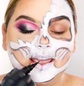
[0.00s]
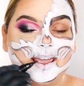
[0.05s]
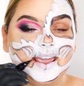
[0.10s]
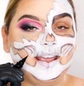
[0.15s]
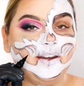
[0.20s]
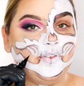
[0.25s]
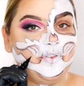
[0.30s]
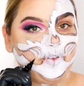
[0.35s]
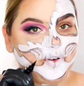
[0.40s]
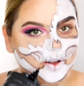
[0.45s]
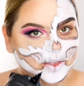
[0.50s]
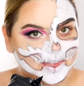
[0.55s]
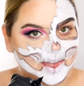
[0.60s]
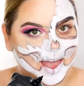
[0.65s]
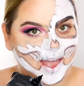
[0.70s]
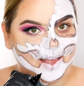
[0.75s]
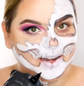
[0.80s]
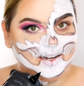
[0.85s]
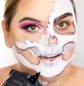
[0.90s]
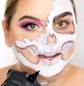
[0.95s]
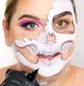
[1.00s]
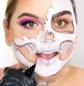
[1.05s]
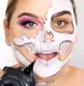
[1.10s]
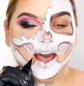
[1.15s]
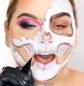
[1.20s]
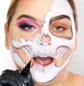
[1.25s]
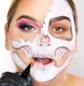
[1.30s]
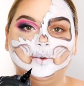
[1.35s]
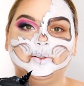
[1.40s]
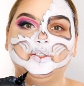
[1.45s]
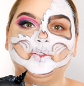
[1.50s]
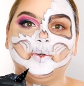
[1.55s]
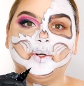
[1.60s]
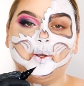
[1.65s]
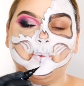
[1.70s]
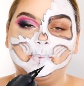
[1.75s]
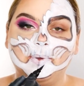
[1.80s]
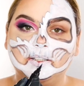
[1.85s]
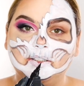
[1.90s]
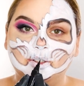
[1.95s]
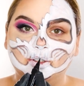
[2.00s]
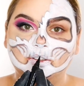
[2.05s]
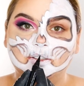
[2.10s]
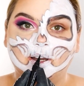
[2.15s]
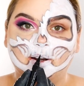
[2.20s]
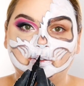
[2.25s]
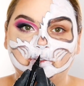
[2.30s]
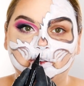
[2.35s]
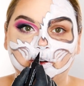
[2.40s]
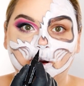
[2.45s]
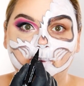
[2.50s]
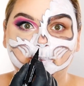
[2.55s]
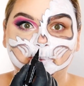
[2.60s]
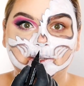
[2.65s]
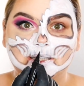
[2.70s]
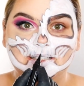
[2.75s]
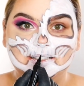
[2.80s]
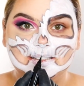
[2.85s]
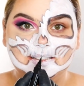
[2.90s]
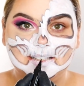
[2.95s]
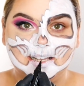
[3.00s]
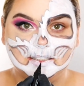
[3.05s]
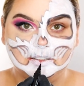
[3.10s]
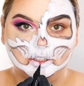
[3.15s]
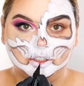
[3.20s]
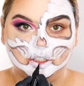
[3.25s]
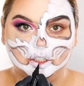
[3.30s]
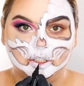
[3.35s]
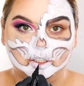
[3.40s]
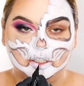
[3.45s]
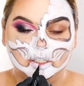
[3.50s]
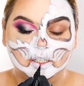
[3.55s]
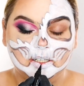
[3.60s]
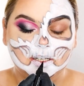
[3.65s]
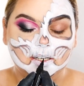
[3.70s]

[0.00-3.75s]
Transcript: And for that, I always recommend to start from the center.